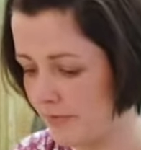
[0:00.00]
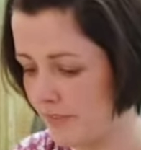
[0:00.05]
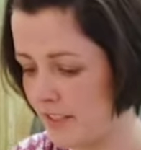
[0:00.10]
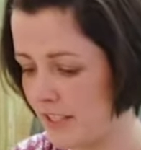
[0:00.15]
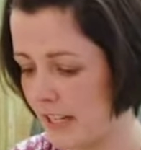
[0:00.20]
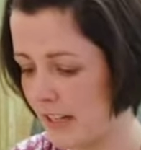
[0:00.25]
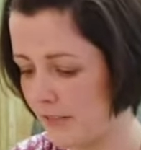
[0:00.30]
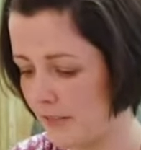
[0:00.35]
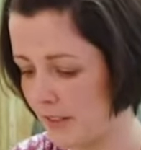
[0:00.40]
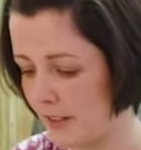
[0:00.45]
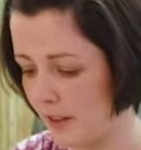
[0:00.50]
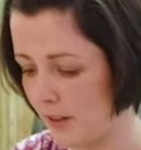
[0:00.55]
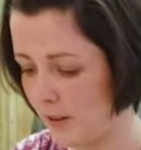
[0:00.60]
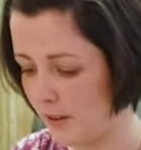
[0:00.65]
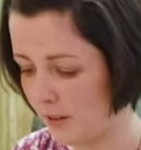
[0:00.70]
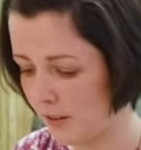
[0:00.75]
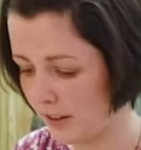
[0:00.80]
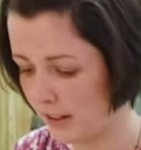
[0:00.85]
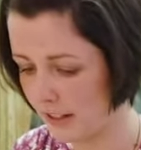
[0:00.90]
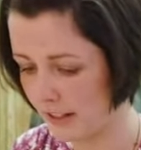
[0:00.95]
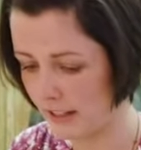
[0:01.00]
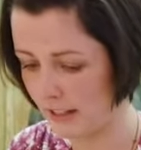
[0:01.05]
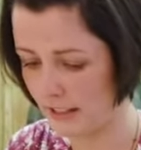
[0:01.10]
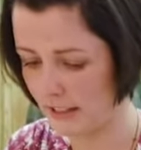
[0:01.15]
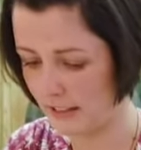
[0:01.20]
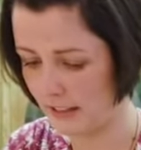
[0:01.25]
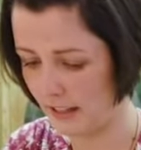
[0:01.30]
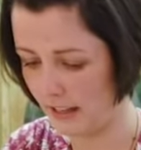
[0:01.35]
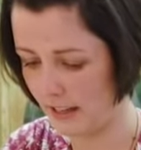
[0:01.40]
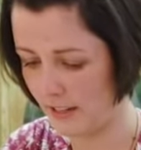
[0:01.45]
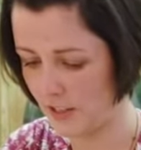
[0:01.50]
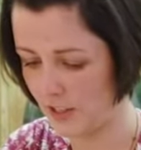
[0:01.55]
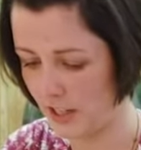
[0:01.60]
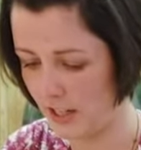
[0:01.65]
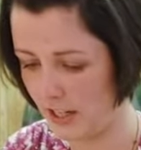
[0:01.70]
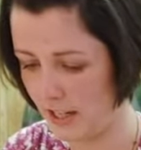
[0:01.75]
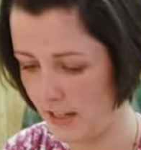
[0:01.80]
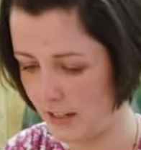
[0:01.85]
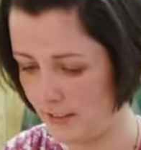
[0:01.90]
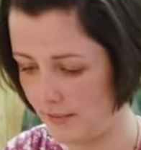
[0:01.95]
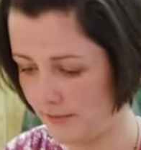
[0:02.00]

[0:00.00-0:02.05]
Down the long edge here.